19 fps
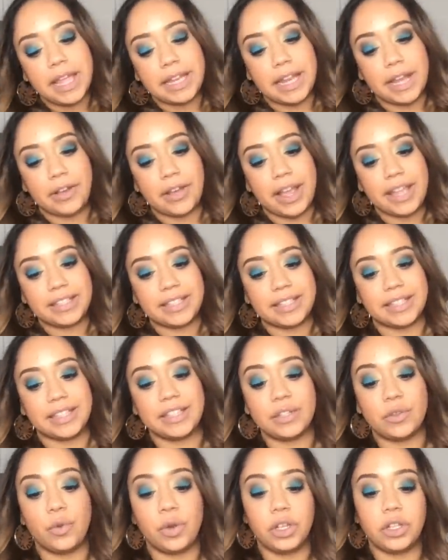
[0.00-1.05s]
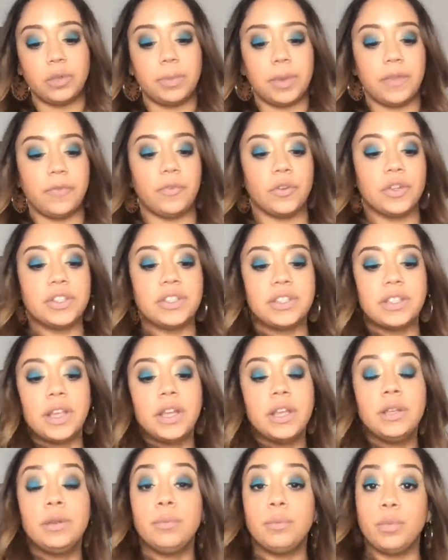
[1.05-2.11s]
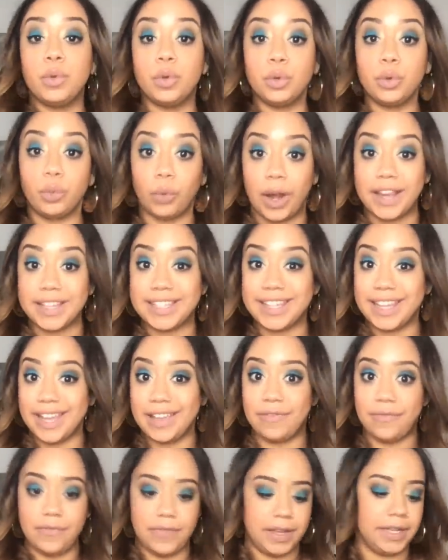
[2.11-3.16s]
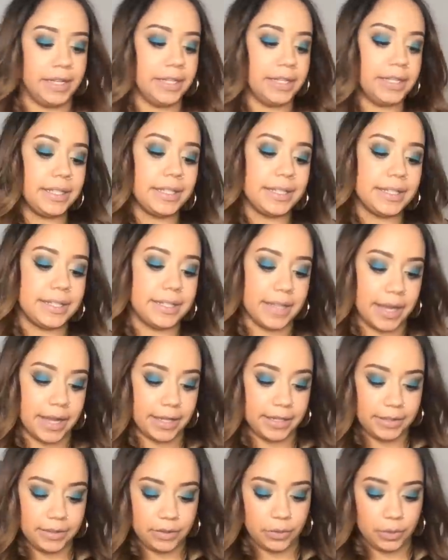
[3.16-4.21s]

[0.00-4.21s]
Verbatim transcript: Now, guys, this is going to be for Sun, Moon, Rising, and Venus signs.